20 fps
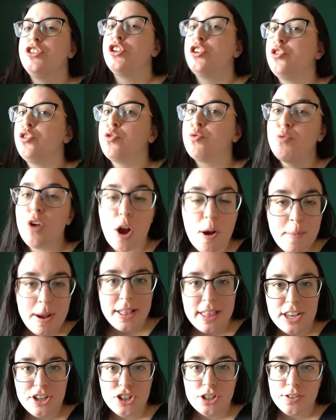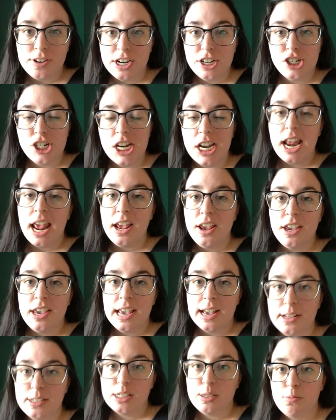to grow my lead generation and
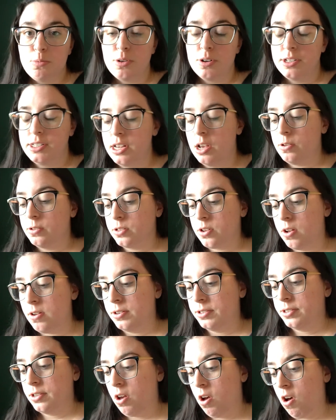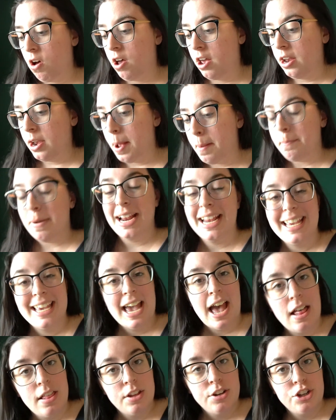get some more sales calls on my
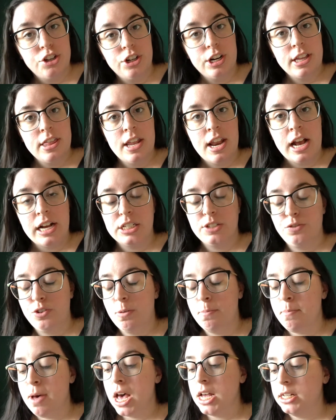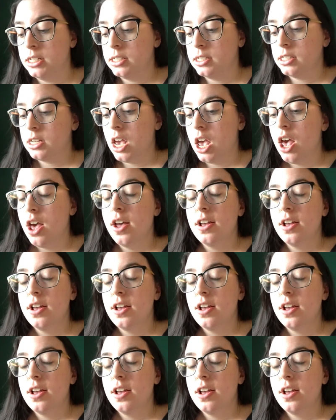calendar in the next few months.